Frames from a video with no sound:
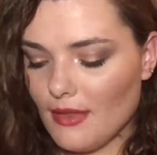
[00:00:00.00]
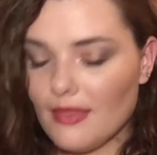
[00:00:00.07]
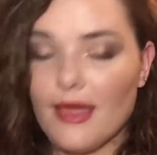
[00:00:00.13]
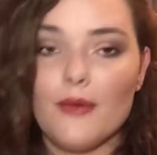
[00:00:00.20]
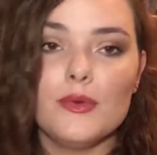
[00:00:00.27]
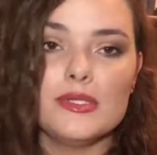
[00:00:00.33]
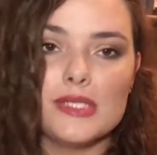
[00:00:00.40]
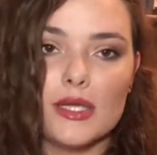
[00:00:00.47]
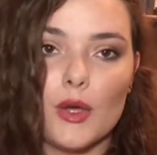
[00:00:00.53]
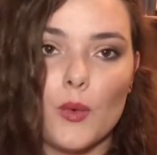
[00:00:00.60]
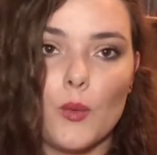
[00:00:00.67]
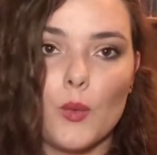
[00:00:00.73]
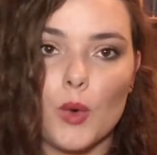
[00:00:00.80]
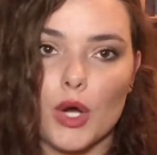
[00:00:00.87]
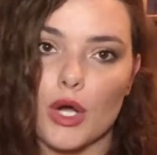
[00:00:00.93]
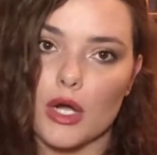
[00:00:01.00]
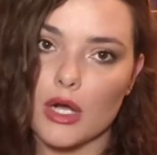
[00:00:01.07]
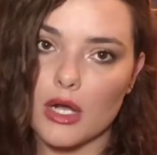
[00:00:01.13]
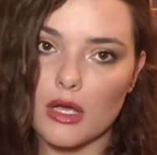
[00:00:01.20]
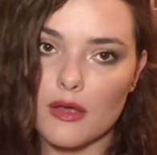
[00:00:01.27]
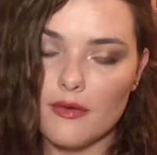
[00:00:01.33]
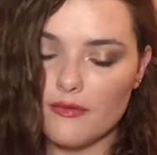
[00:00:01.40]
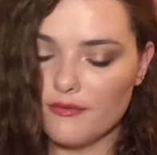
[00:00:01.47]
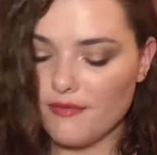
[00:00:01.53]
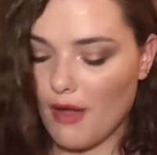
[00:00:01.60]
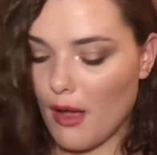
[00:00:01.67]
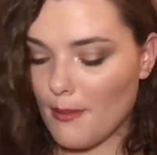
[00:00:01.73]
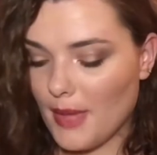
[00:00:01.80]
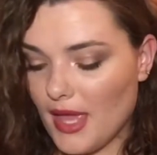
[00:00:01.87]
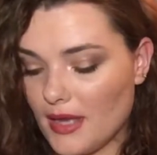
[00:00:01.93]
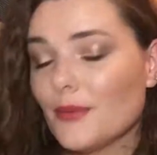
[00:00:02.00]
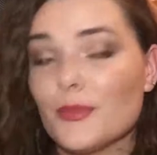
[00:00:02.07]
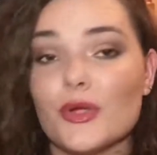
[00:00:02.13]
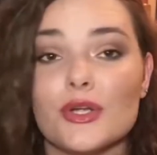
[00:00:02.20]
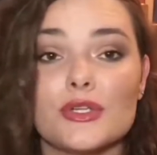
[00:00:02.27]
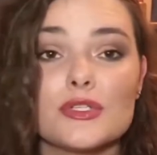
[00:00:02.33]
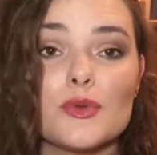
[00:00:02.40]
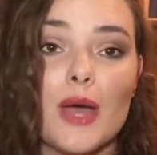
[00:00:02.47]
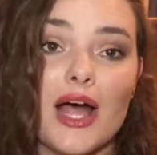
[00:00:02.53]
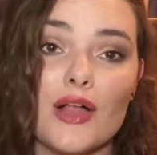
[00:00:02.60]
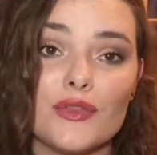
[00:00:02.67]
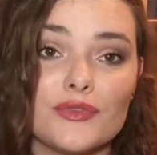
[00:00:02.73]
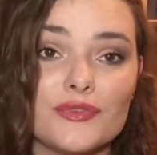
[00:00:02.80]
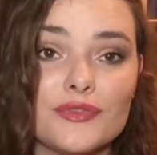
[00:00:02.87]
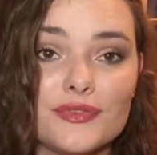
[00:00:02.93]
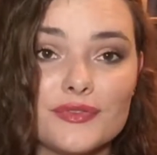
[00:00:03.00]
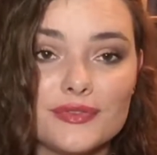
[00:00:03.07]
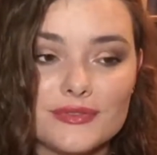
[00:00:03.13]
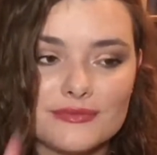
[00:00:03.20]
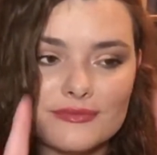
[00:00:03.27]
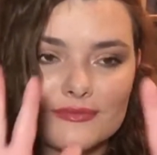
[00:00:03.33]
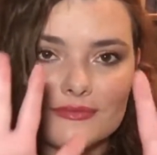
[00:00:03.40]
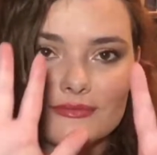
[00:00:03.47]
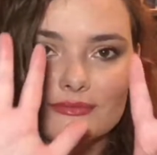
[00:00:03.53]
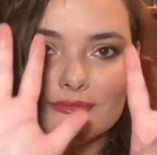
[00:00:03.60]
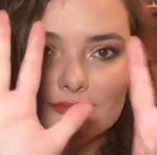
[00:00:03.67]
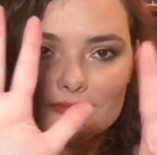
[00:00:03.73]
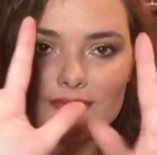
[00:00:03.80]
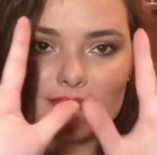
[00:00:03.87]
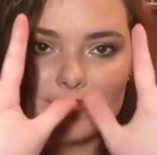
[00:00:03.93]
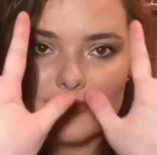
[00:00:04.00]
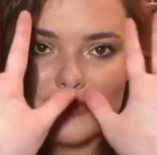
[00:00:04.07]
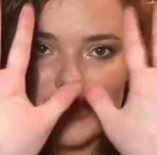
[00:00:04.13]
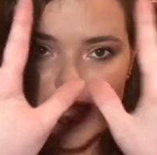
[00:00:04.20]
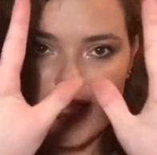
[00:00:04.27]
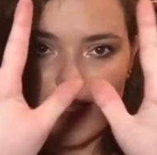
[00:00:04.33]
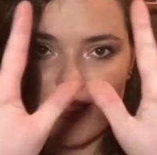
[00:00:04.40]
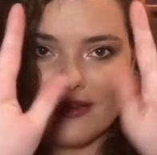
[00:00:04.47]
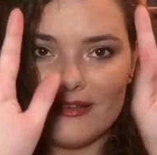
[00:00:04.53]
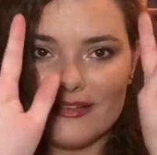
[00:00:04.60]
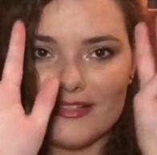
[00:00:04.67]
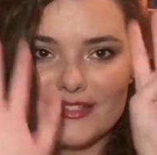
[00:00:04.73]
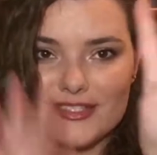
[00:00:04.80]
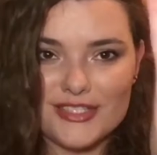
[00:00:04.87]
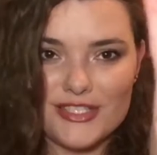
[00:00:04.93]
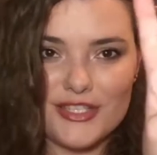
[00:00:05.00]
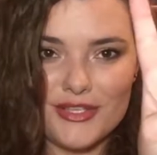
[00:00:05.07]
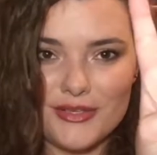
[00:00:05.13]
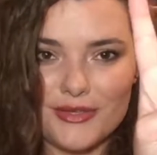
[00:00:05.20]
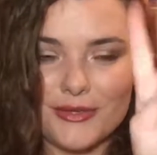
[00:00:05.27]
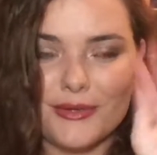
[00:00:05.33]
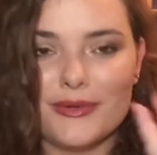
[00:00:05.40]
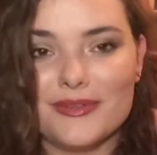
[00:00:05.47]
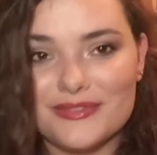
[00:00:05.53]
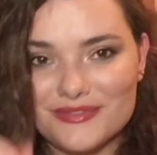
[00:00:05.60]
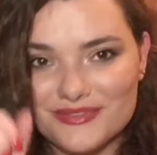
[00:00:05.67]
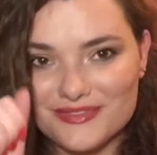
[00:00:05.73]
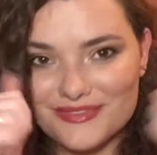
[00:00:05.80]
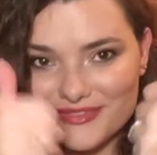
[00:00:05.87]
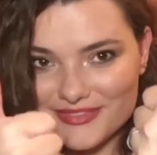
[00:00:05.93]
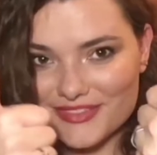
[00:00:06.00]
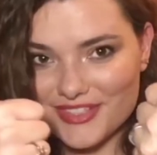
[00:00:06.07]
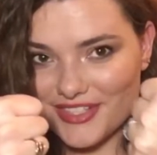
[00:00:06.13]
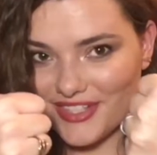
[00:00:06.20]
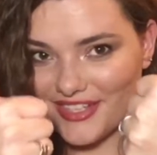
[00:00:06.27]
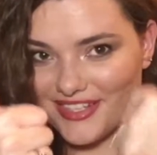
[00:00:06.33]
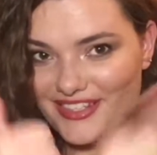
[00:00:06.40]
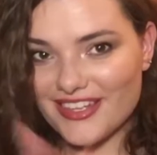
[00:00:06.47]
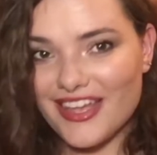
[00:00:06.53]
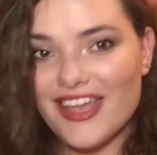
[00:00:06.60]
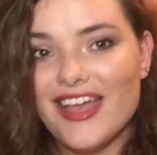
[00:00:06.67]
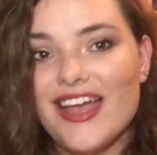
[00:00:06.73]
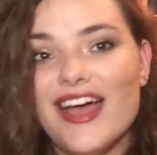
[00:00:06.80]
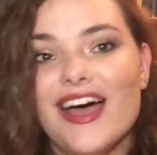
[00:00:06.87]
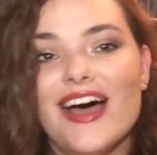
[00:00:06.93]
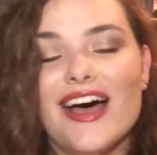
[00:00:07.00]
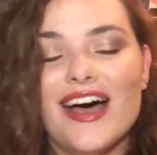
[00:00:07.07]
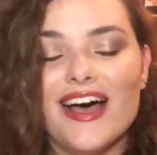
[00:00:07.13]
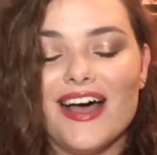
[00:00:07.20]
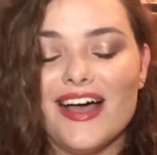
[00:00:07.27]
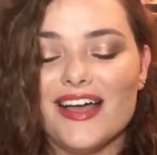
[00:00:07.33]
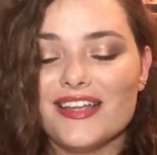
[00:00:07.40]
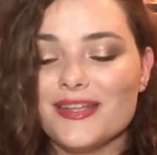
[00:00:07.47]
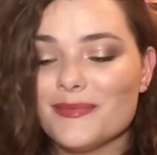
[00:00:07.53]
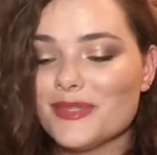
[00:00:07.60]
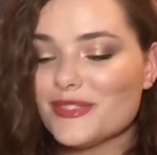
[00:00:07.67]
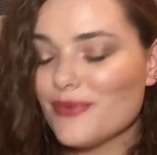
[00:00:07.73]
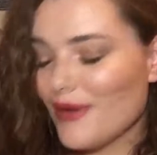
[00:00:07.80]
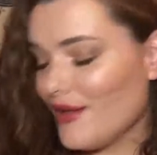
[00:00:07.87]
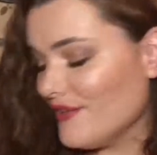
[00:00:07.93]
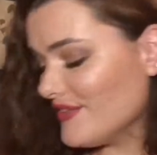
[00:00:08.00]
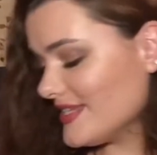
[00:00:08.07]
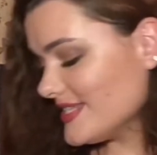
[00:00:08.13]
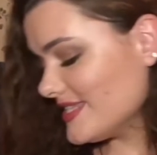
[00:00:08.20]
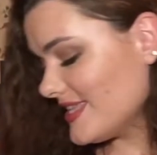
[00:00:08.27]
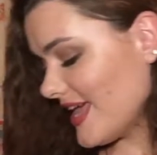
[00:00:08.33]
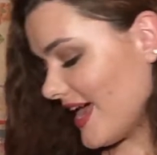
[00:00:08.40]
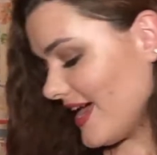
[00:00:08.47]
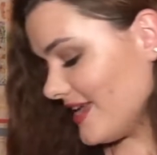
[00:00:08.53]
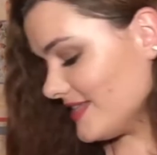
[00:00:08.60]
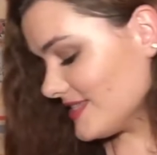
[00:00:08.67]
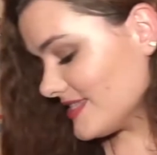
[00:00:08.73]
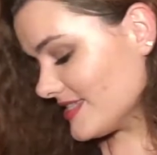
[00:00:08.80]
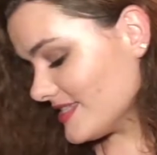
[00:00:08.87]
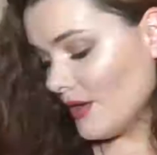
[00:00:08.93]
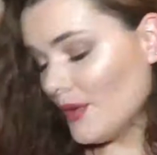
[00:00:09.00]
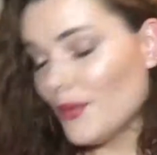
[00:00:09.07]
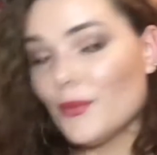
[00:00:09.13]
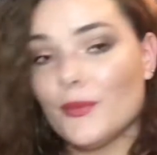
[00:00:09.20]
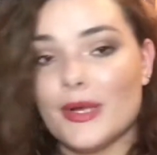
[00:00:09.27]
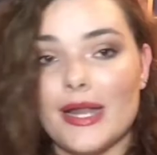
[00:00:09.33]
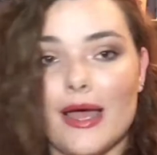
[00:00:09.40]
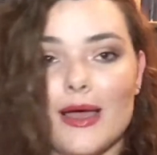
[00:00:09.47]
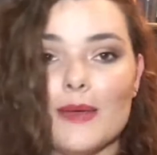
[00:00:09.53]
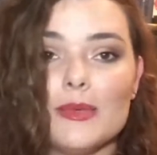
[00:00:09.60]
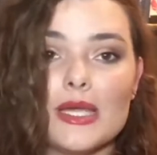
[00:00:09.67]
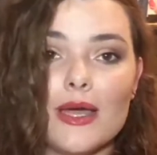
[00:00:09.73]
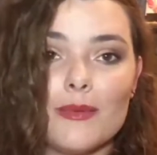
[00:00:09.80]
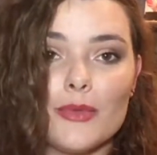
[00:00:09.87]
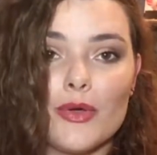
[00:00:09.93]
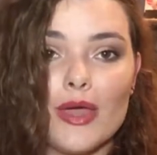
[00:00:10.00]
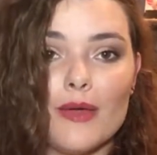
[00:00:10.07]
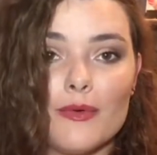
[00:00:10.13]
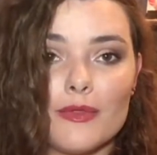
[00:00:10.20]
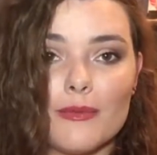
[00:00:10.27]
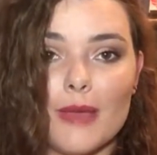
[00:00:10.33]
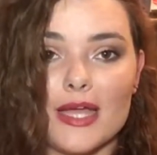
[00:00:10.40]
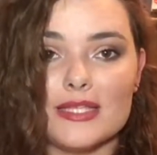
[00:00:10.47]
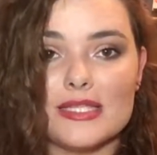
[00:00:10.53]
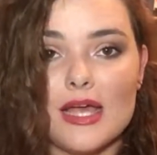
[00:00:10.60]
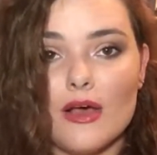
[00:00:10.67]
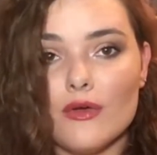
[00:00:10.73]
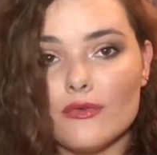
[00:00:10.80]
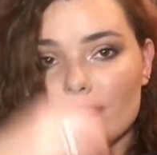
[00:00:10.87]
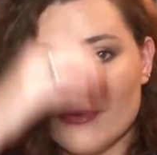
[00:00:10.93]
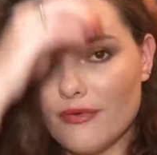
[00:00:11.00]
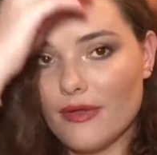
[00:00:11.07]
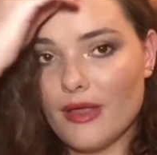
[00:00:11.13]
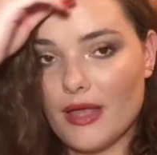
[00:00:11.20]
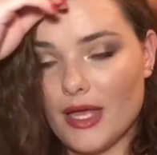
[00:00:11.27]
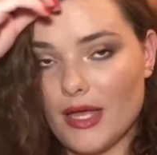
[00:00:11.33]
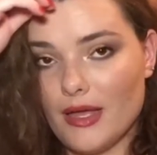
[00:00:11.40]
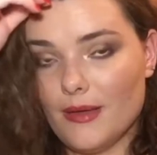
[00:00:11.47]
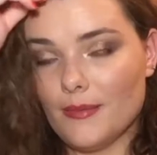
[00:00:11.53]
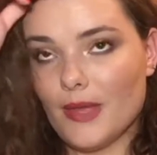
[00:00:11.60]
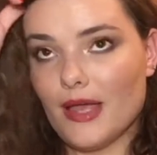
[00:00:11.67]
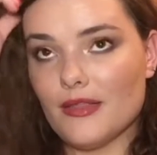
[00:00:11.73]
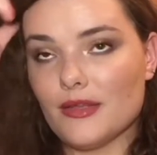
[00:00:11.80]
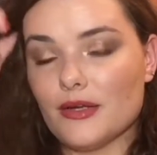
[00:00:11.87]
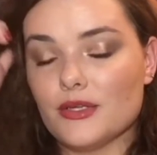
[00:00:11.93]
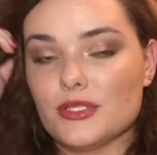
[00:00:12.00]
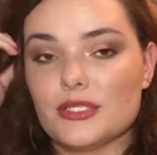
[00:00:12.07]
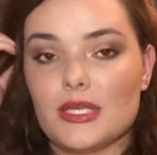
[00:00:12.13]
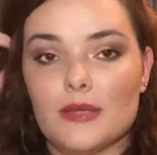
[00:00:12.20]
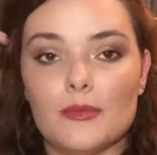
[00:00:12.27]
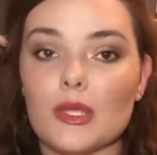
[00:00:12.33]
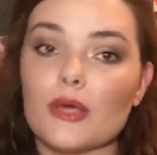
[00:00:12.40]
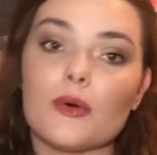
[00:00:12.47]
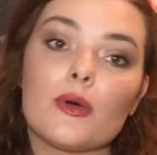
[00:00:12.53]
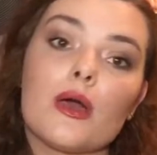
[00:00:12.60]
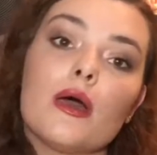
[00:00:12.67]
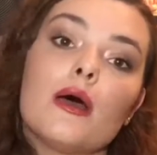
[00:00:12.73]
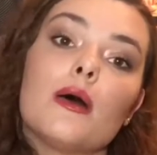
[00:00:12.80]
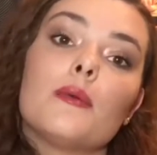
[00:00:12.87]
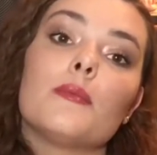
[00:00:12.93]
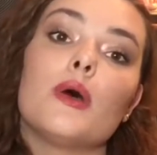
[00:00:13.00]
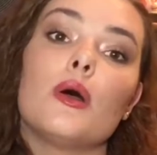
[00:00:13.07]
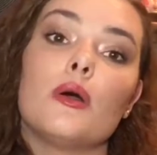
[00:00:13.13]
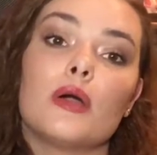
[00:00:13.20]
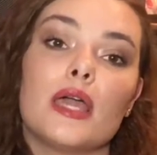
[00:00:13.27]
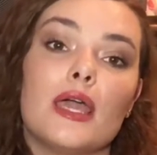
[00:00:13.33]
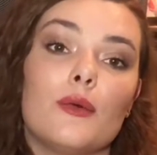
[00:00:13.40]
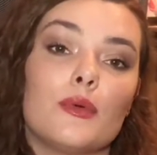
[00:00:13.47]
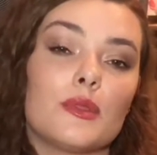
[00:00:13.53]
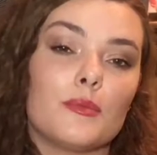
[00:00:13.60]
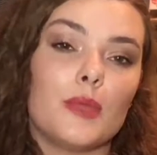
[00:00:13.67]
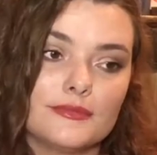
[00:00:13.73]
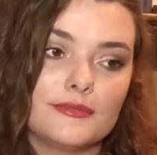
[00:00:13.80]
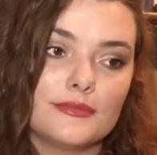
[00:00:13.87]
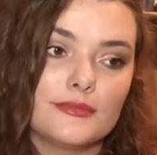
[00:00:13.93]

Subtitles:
That was like a word vomit. Number 12. 10, 2, good. Number 12 is that when I become okay with myself, others can become okay with me.